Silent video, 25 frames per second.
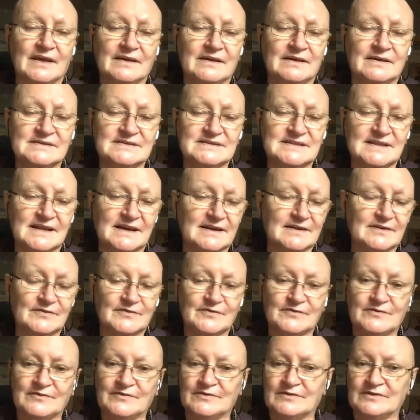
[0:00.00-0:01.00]
his life
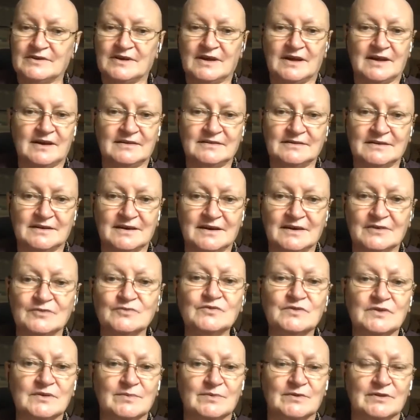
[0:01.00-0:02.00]

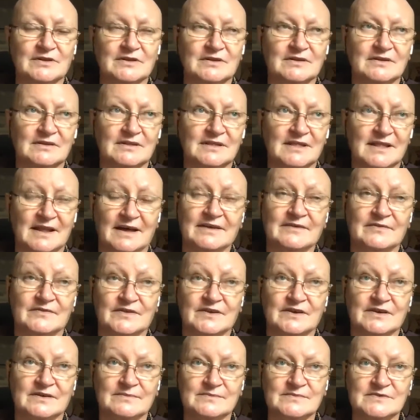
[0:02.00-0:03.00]
uncountable
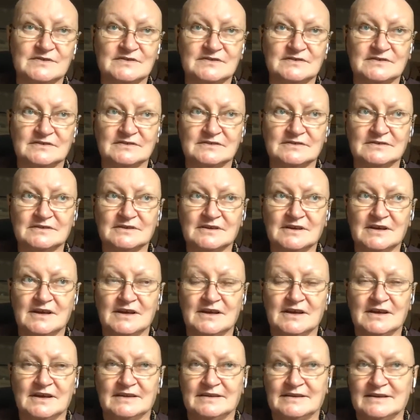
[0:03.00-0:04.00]
lifetimes.
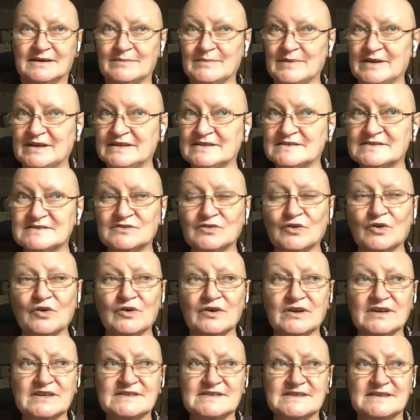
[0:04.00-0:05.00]
There are many
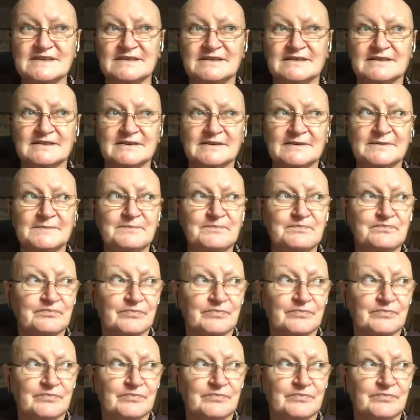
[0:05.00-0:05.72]
stories in the